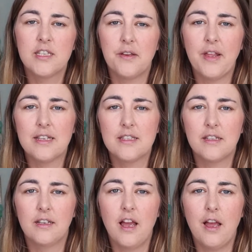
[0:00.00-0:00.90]
So that's
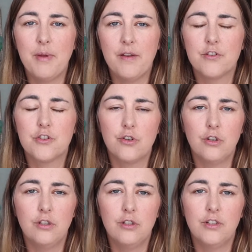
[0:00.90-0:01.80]
a bit of a
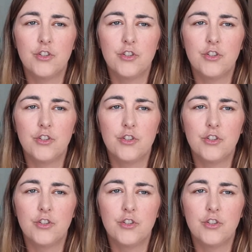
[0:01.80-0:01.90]
struggle,